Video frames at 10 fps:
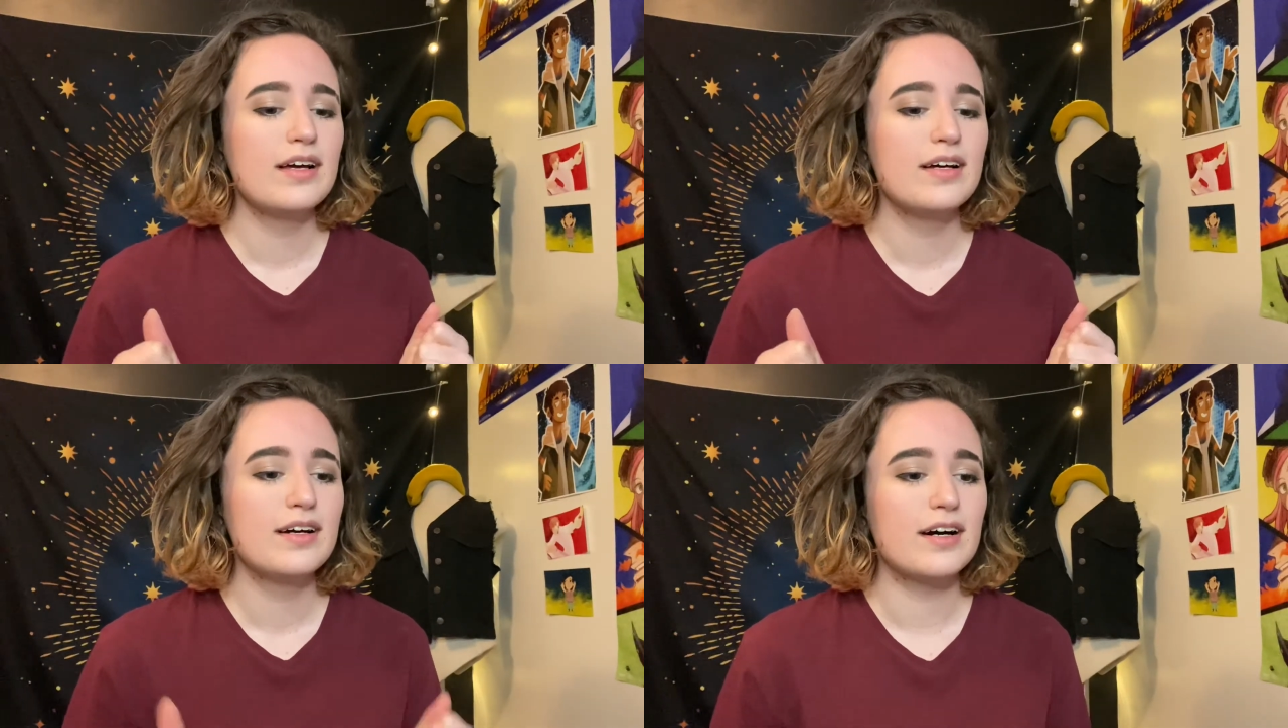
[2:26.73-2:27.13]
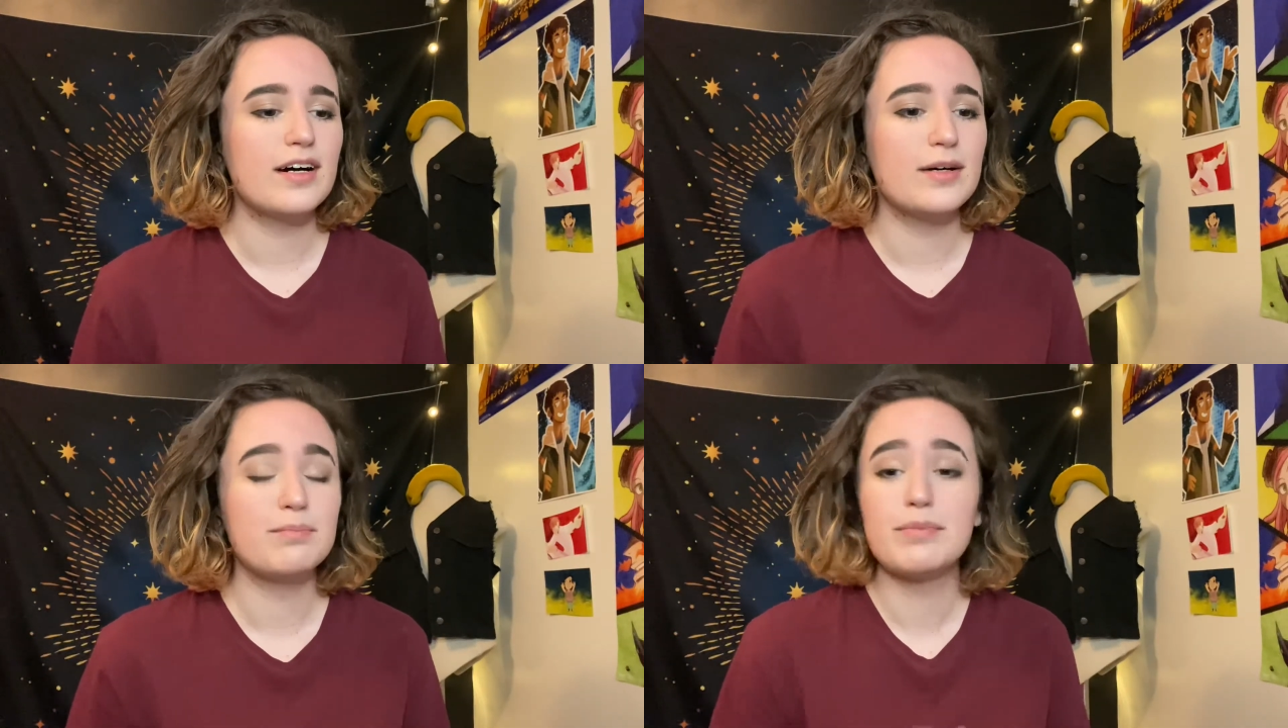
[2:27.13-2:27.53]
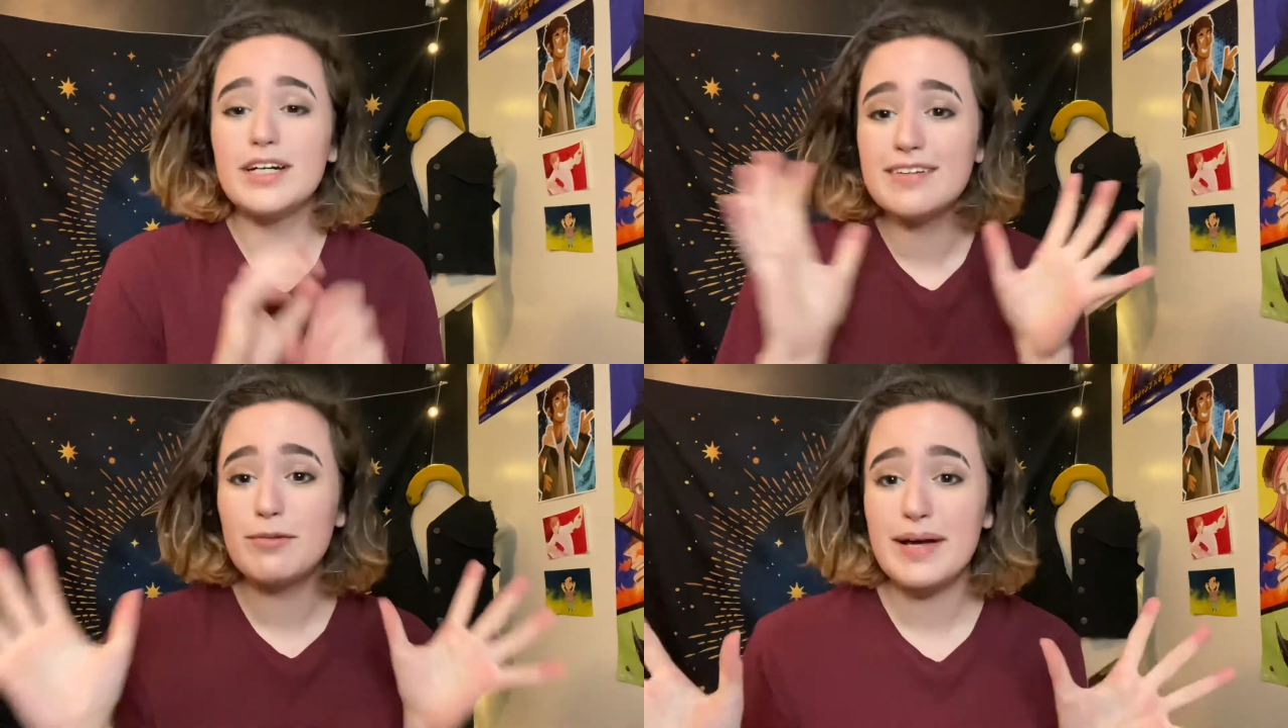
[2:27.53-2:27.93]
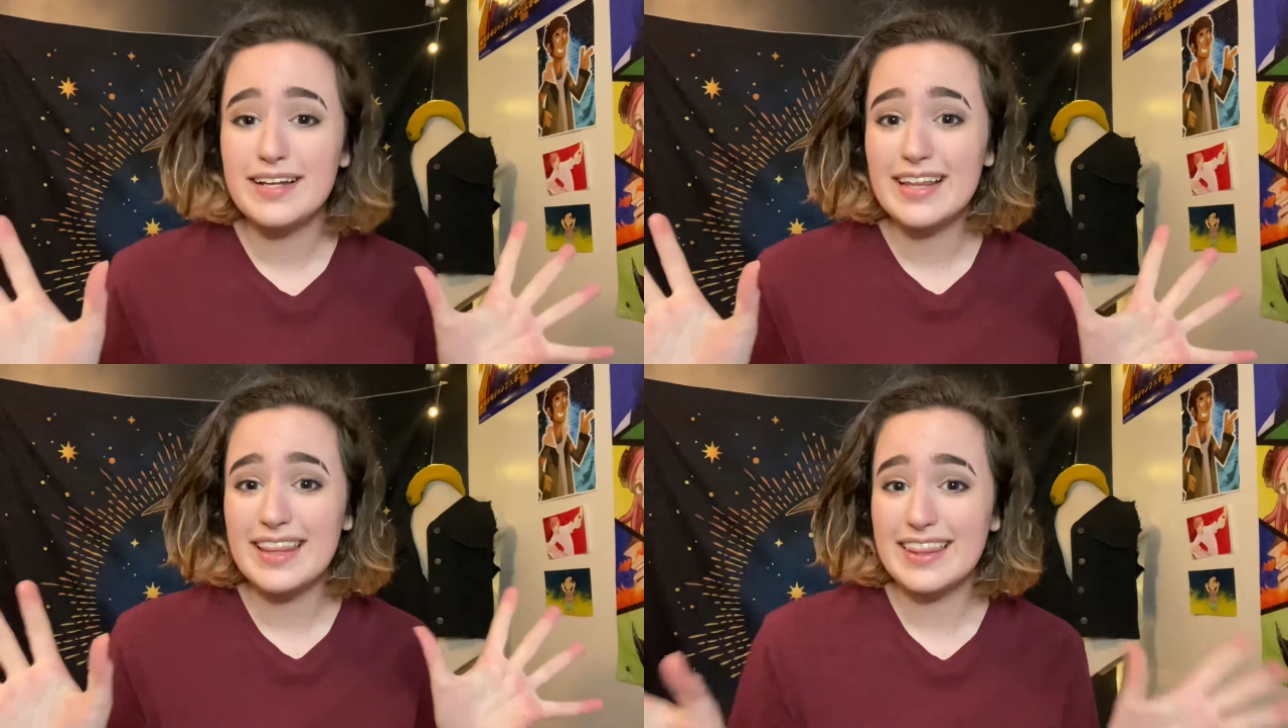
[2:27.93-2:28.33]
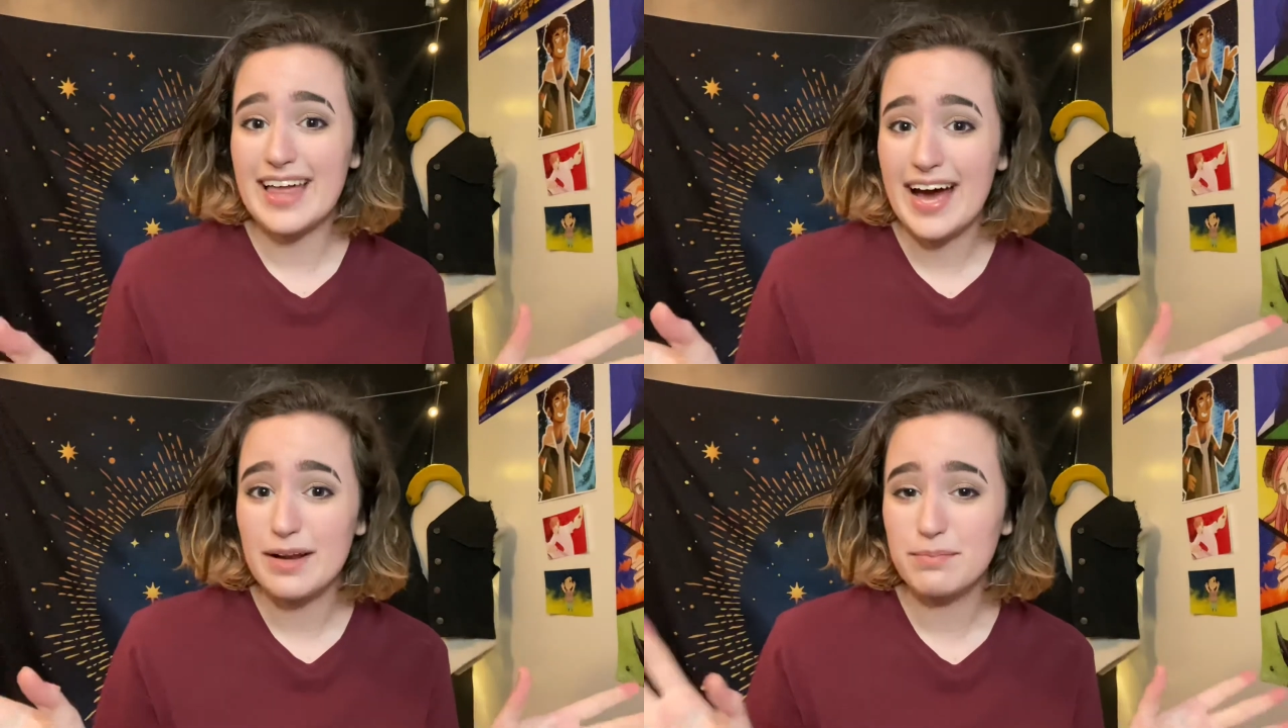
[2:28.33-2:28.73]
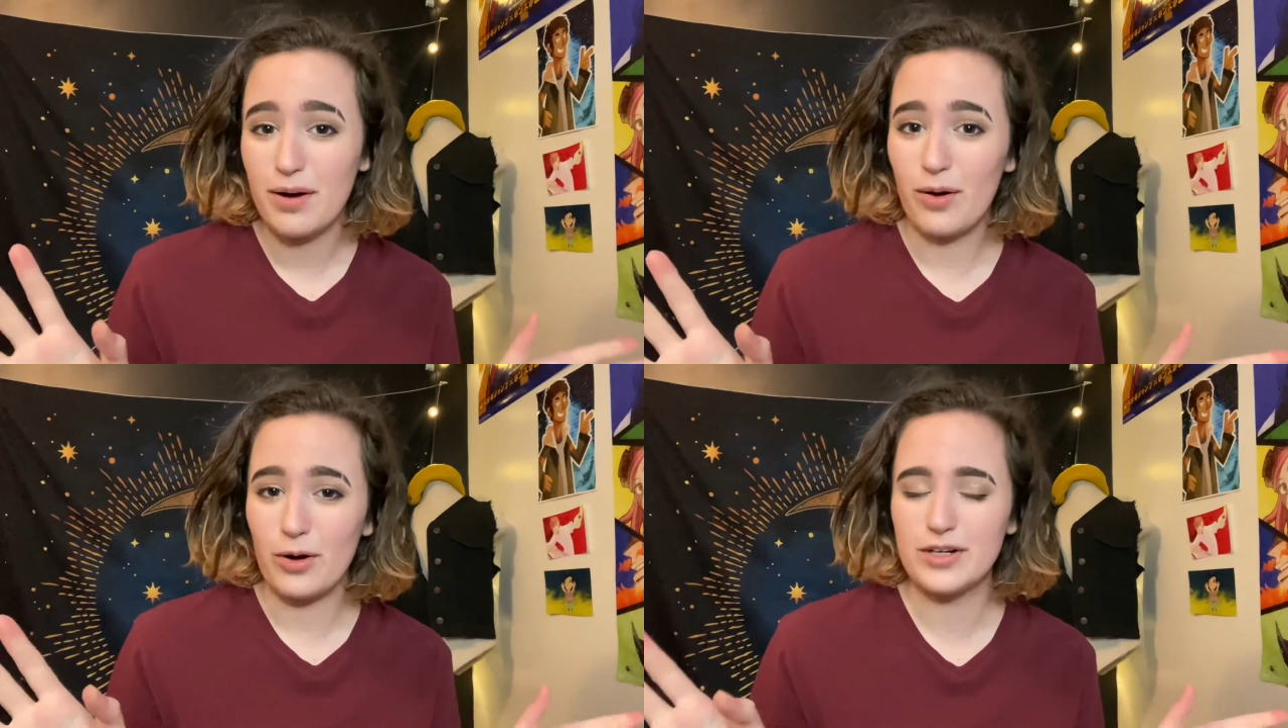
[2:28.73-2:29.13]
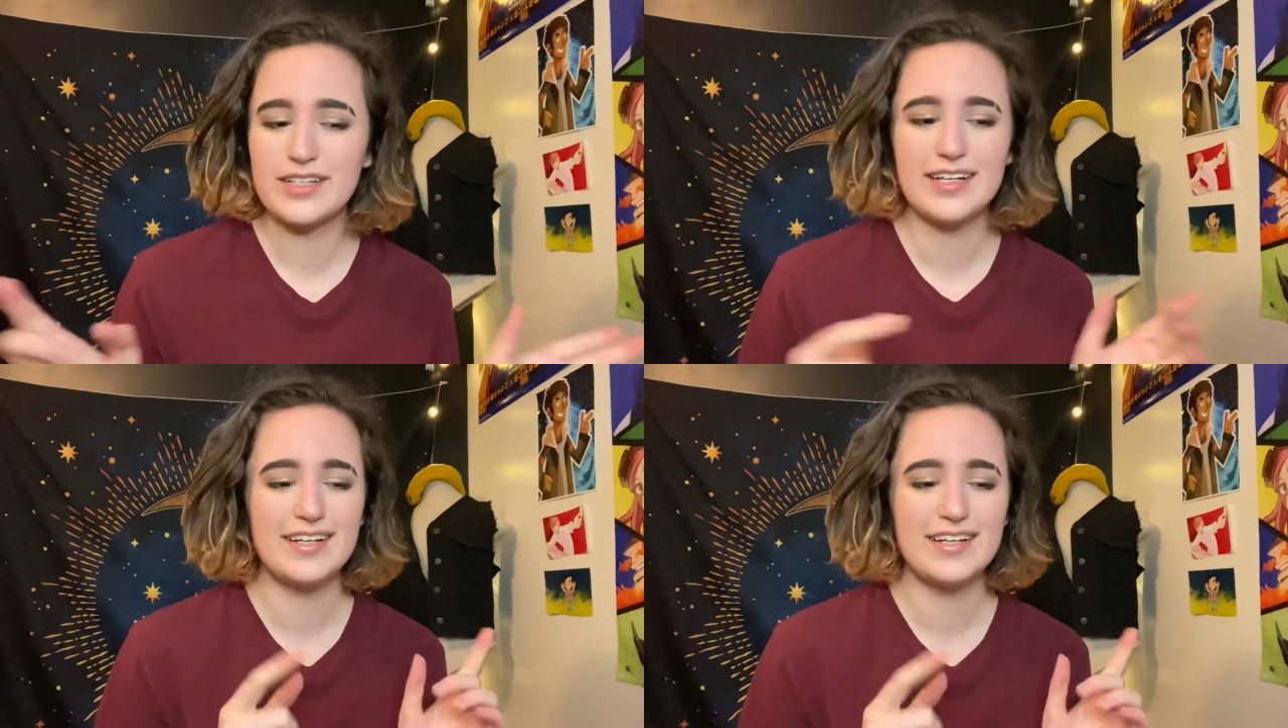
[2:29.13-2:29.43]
But enough about that part.